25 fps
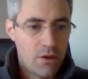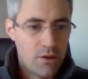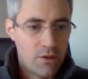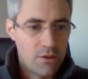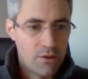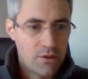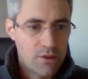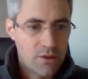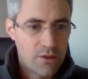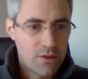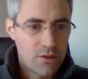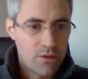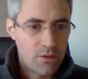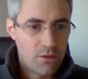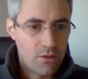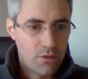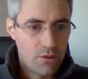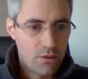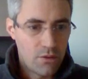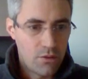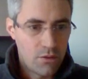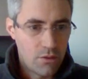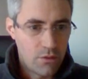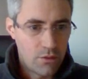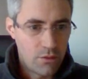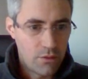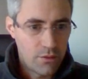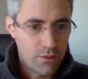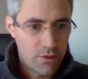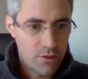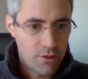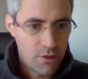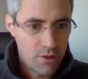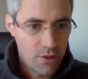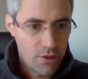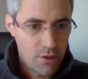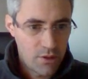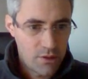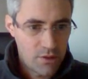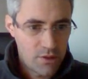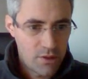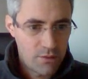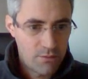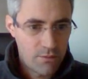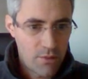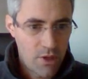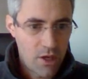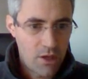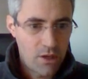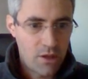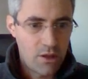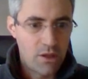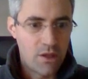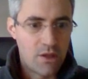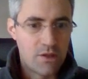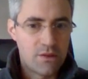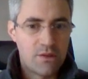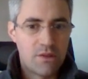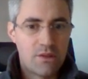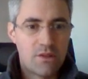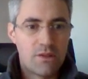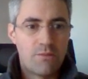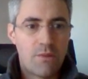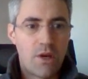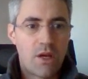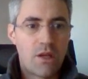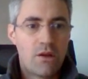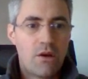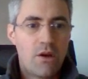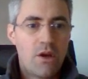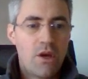so is it mine? Yes, it's mine.